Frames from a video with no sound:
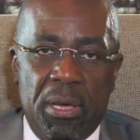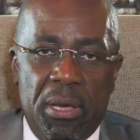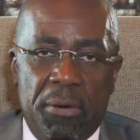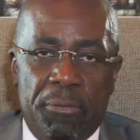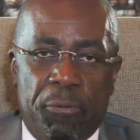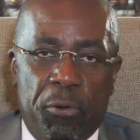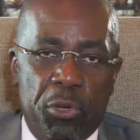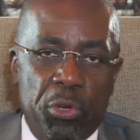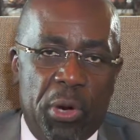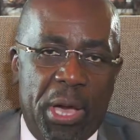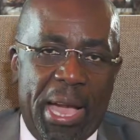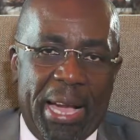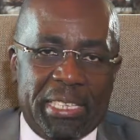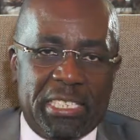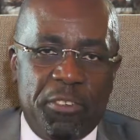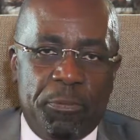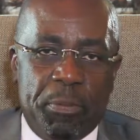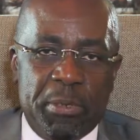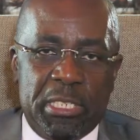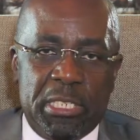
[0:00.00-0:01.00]
for your
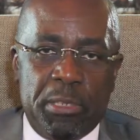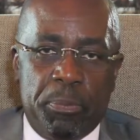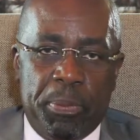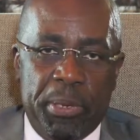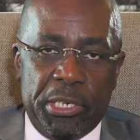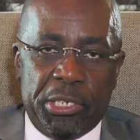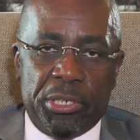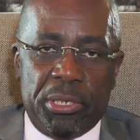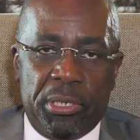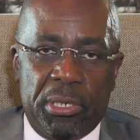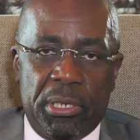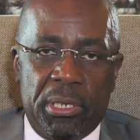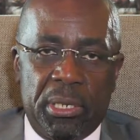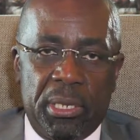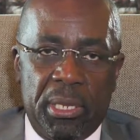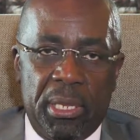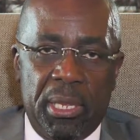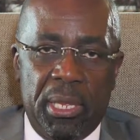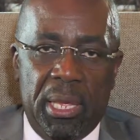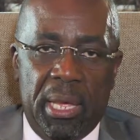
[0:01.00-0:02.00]
active participation
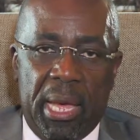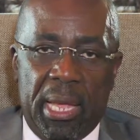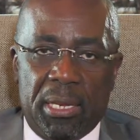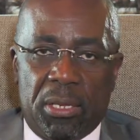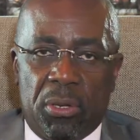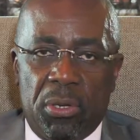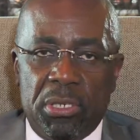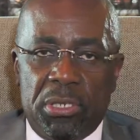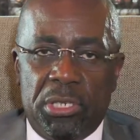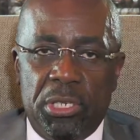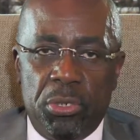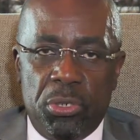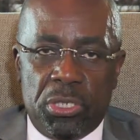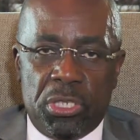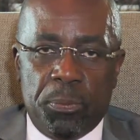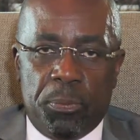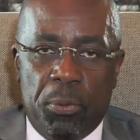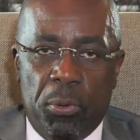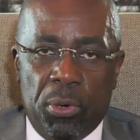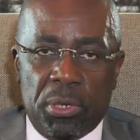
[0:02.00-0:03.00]
and continued
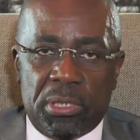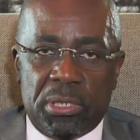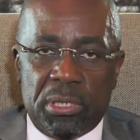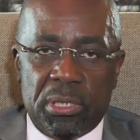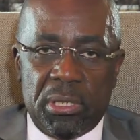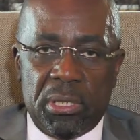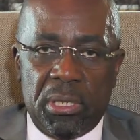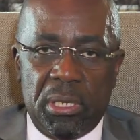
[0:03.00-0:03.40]
support,